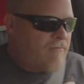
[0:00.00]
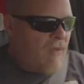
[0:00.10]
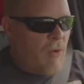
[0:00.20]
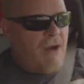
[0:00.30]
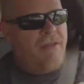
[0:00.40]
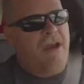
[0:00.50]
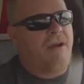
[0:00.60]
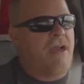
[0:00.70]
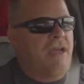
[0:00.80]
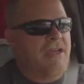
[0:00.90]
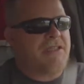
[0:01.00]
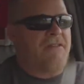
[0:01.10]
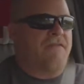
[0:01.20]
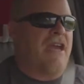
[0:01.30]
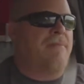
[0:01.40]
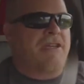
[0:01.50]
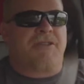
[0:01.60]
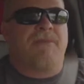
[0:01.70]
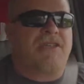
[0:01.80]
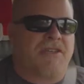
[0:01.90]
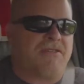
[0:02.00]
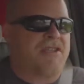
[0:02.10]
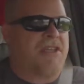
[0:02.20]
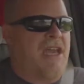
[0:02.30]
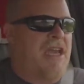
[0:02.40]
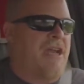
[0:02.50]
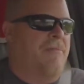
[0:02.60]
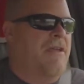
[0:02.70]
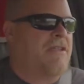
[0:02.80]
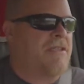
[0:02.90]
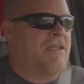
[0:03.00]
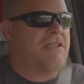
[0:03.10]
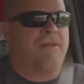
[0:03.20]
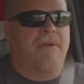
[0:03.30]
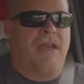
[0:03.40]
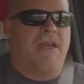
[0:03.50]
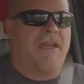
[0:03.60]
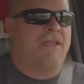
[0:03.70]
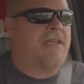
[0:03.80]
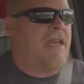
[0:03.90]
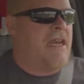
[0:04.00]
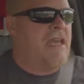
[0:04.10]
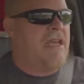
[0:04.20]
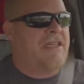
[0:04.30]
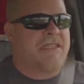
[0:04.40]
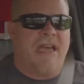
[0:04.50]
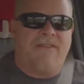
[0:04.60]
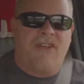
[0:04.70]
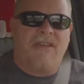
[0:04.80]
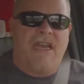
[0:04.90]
where there is the famous Mr. Sam. This is a man, he's 87,